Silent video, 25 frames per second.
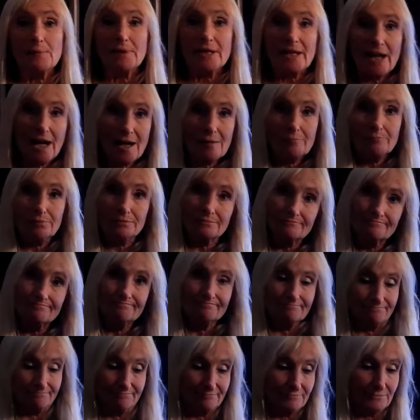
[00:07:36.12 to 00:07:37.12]
it up,
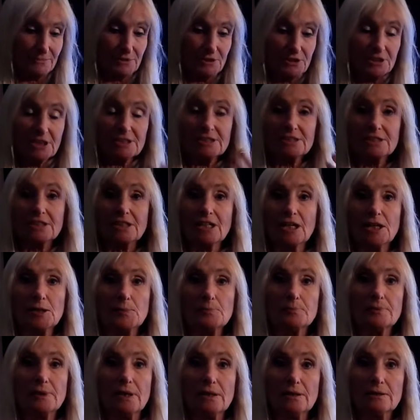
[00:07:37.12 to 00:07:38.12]
just a
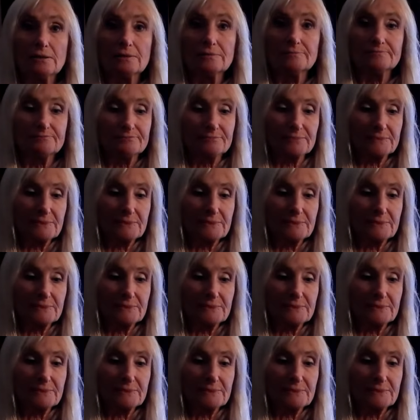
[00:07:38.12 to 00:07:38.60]
GoPro,